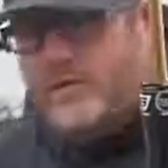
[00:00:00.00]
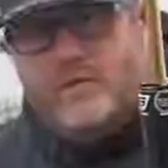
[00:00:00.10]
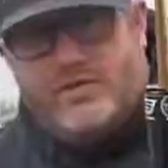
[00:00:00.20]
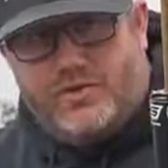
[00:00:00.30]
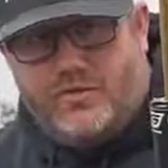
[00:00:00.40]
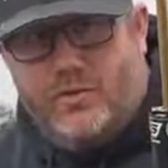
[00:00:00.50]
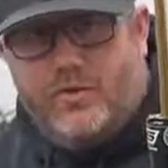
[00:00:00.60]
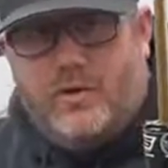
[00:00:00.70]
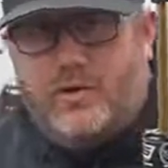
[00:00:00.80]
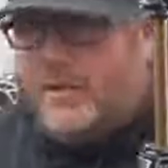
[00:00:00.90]

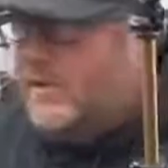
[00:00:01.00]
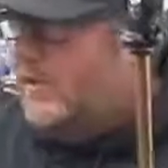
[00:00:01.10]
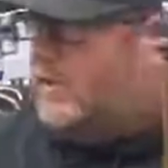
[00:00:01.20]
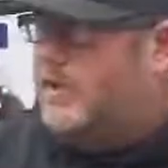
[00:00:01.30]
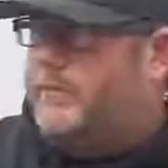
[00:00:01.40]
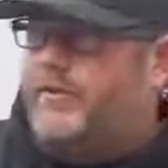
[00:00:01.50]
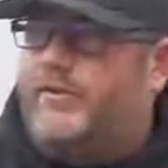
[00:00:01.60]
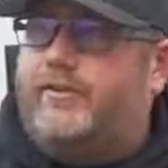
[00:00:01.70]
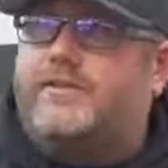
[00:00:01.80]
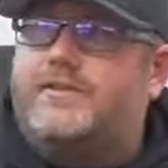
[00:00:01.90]
stroke. This
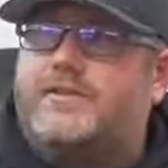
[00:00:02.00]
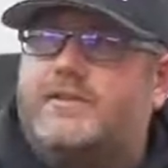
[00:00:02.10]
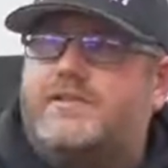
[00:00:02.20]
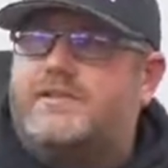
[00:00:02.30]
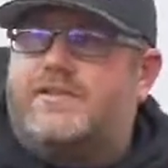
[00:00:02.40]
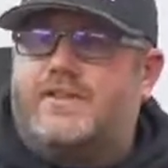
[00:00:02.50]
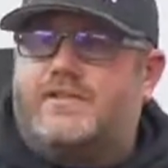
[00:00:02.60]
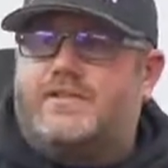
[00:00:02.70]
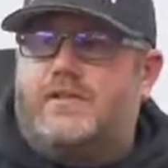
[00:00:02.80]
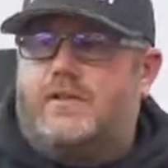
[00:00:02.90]
is a
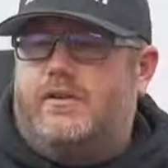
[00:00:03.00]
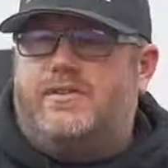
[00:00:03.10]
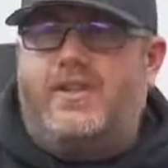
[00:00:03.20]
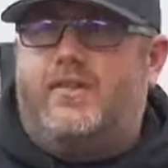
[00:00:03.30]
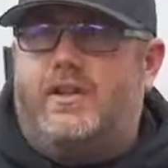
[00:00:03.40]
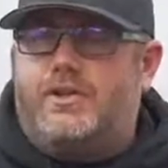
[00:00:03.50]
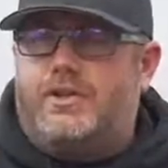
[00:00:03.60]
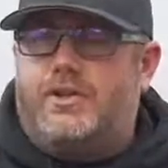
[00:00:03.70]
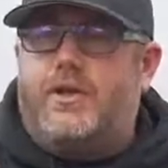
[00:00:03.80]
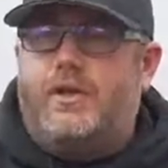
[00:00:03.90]
6 or
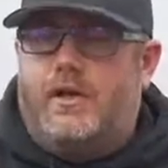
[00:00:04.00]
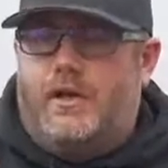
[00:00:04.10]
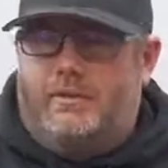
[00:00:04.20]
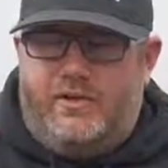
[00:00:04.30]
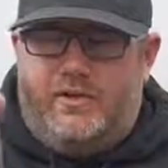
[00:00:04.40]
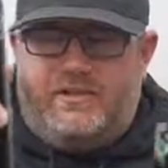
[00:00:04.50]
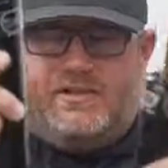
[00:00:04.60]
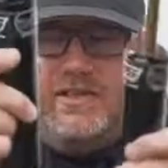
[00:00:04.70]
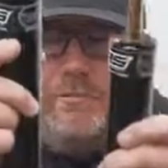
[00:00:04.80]
7-inch. But you can see the